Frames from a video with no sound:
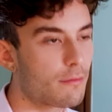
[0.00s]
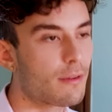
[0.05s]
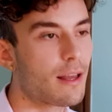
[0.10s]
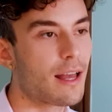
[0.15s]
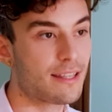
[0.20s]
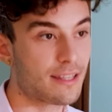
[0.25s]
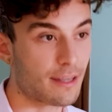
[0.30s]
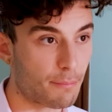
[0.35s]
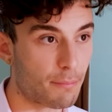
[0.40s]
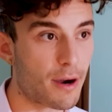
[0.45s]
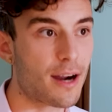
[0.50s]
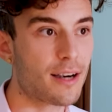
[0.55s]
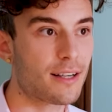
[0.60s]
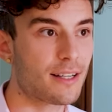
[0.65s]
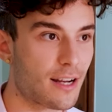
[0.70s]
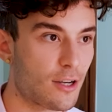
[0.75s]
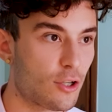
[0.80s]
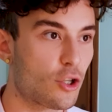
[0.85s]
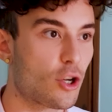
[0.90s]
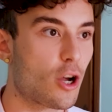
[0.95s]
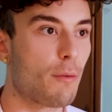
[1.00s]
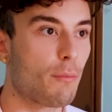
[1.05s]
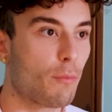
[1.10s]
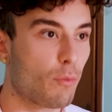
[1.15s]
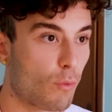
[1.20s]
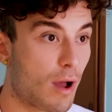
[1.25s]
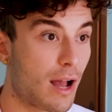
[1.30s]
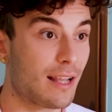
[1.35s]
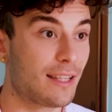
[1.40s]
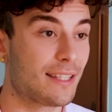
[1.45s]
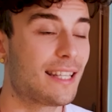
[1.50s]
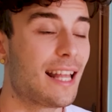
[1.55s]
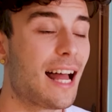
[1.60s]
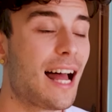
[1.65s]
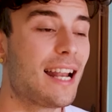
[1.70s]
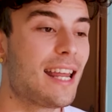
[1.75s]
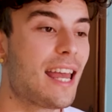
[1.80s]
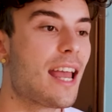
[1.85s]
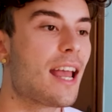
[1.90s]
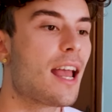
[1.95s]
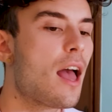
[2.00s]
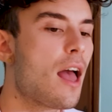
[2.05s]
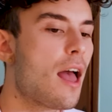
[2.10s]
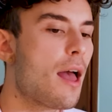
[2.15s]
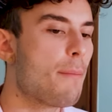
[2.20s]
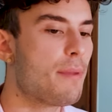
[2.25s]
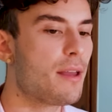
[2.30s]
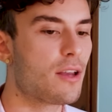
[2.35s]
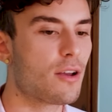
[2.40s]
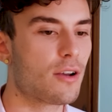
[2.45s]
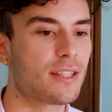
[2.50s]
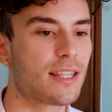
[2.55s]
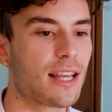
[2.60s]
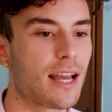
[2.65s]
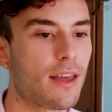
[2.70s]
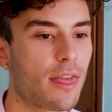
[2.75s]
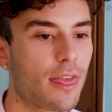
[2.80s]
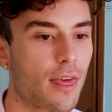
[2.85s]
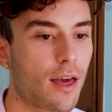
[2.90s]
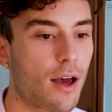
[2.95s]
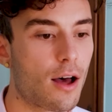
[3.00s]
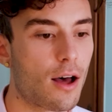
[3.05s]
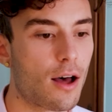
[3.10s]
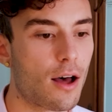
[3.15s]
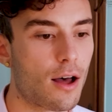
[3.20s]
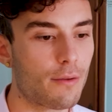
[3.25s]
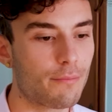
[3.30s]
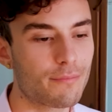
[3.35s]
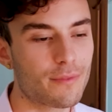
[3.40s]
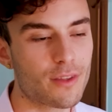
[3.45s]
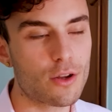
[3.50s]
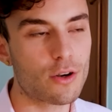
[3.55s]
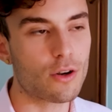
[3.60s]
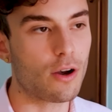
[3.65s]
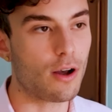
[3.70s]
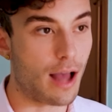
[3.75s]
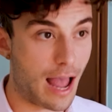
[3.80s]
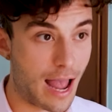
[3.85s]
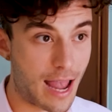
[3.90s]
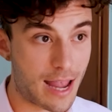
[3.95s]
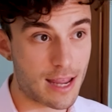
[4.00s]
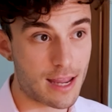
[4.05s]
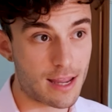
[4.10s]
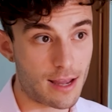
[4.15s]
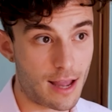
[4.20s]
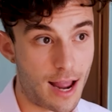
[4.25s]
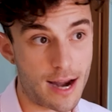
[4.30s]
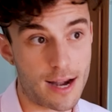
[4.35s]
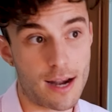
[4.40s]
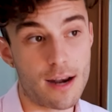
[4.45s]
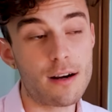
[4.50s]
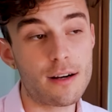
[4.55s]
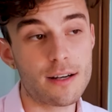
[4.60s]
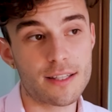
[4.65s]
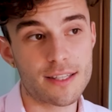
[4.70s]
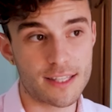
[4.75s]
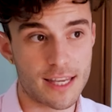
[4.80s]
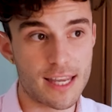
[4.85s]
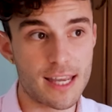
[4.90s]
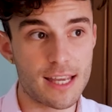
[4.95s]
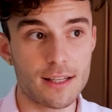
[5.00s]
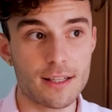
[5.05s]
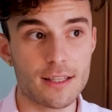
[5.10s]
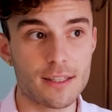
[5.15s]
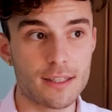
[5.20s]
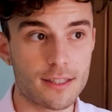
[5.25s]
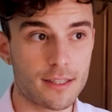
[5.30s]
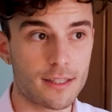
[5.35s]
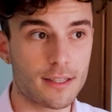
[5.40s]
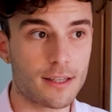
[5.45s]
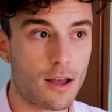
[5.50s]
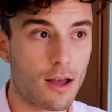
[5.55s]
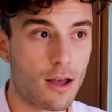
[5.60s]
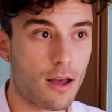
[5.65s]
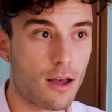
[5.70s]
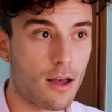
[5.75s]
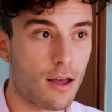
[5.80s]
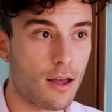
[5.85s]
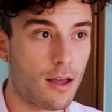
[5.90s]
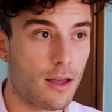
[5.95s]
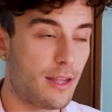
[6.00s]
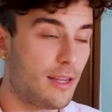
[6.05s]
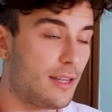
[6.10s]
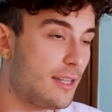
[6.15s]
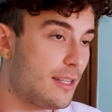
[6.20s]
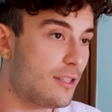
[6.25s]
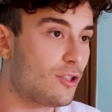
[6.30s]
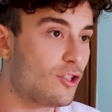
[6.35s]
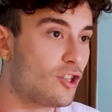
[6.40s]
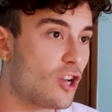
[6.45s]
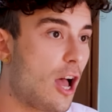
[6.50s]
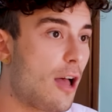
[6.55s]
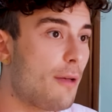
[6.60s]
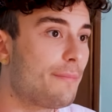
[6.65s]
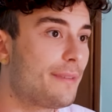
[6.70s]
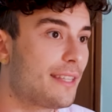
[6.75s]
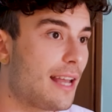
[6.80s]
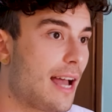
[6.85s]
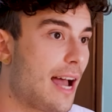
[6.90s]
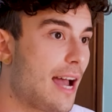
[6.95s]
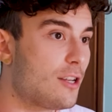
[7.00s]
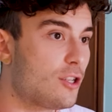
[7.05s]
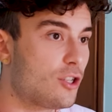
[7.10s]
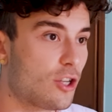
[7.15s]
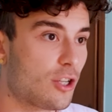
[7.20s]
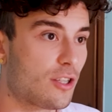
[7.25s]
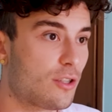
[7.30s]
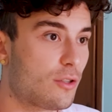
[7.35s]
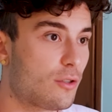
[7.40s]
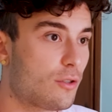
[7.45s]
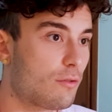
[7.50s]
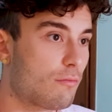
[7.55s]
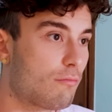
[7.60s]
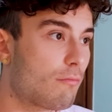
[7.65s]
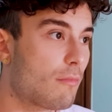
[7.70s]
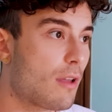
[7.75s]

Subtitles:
as a part-time job while studying, because I thought, you know, I learned the skills in these jobs. I just,